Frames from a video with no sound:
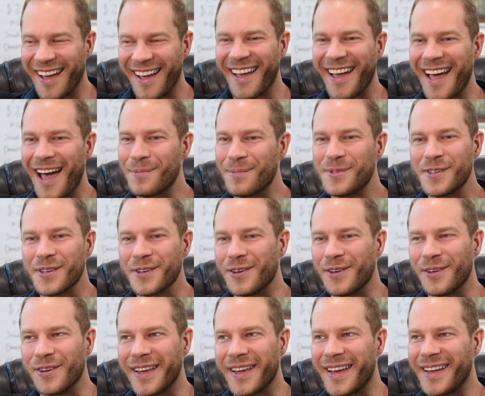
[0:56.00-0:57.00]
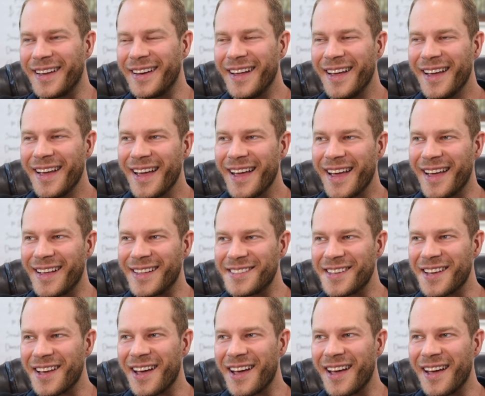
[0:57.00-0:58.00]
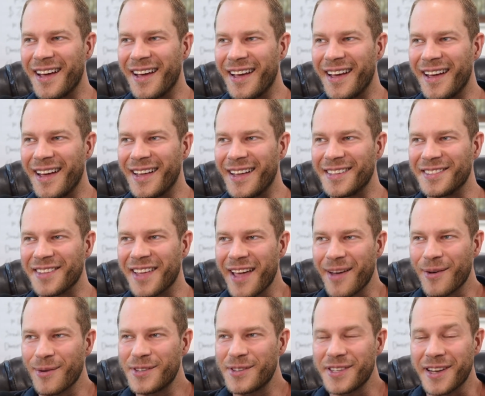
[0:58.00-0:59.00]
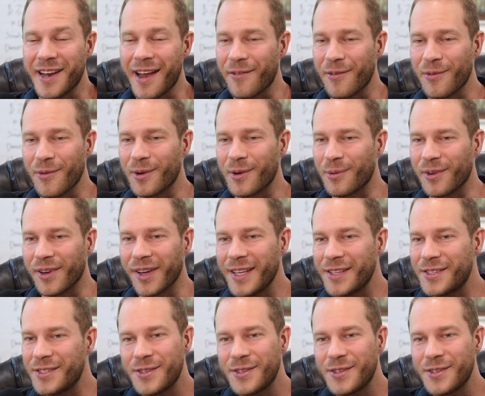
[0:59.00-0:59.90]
Absolutely. It it's uh it's language that everyone relates